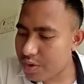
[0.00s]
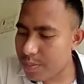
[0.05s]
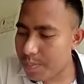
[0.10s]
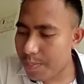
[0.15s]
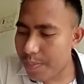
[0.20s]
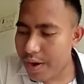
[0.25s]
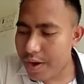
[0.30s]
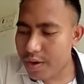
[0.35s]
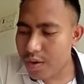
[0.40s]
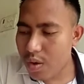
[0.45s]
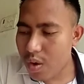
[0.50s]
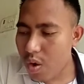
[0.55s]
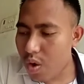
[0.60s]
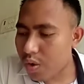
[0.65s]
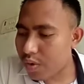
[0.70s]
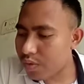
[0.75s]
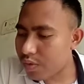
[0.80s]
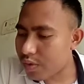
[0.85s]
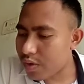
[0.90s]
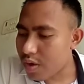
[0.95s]
depend
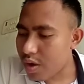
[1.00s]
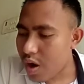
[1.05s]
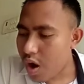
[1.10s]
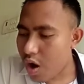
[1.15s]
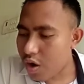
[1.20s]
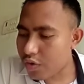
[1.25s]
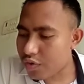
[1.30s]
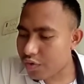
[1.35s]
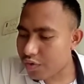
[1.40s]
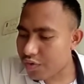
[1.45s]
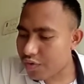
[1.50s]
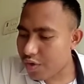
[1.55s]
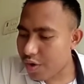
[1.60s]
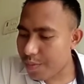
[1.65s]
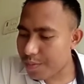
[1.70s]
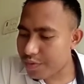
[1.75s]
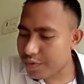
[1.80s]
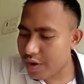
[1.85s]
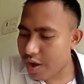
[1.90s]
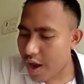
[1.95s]
on
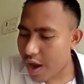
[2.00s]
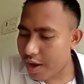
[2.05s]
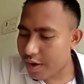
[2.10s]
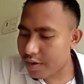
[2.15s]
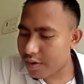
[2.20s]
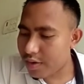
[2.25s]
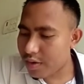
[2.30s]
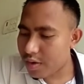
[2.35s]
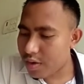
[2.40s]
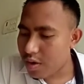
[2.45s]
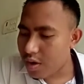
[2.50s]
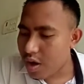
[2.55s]
autotrophs and